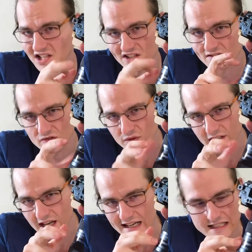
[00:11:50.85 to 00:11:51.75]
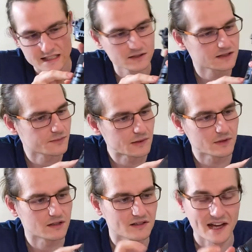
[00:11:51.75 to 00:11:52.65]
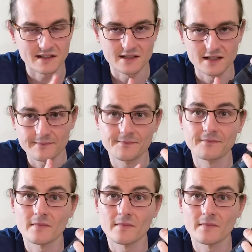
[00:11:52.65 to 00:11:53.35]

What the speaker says: isn't really 18, it's maybe a 19.